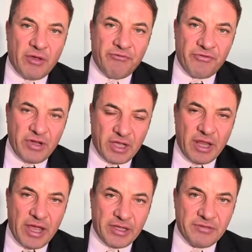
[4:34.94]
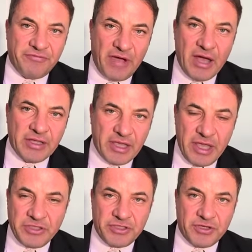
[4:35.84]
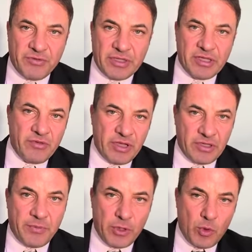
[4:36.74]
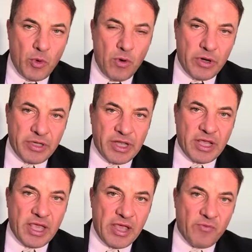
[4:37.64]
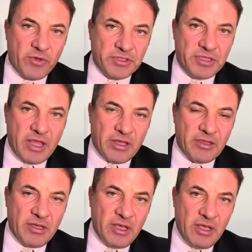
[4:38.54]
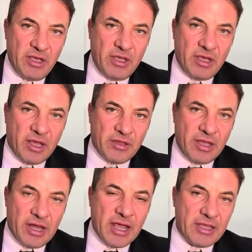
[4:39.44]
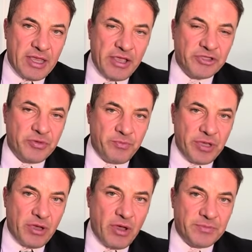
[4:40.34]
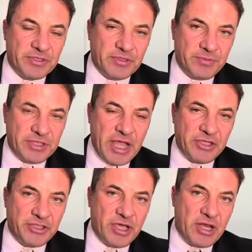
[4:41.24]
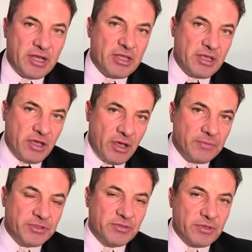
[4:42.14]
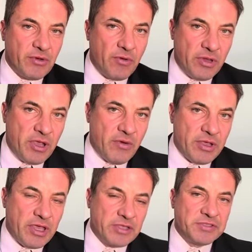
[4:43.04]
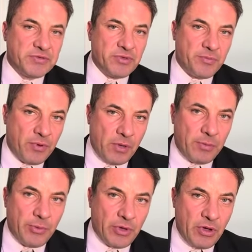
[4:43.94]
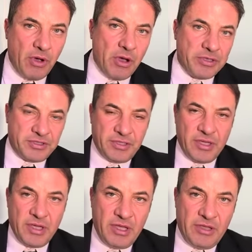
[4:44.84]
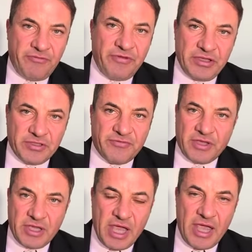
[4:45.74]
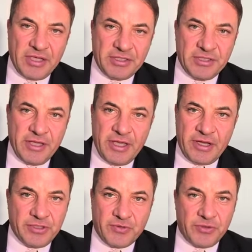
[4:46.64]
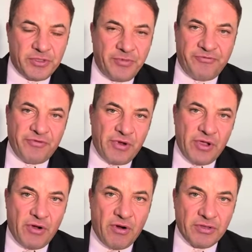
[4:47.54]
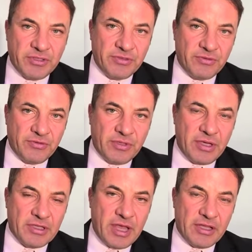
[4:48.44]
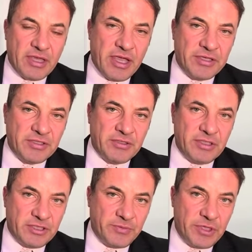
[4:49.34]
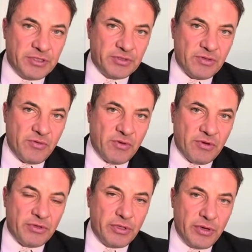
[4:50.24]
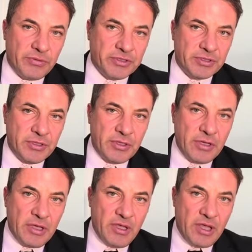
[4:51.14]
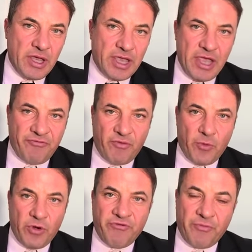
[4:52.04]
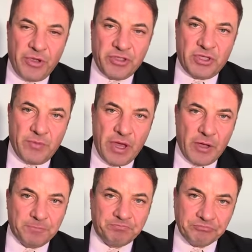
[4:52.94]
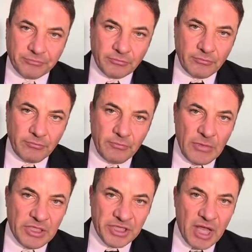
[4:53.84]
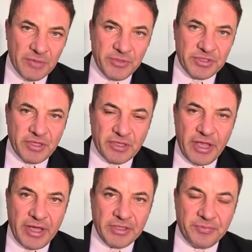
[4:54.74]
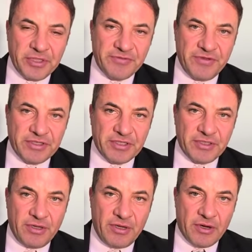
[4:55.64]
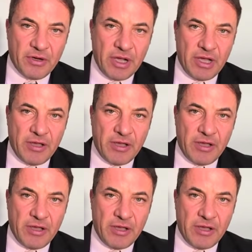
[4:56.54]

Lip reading: for neglect filed against you, and then you end up in court. And again, once that allegation becomes substantiated and it comes to the court hearing, gets through the probable cause phase of the case, it's going to be very hard to get that case dismissed or closed. Again, for more information about child abuse and neglect, please visit our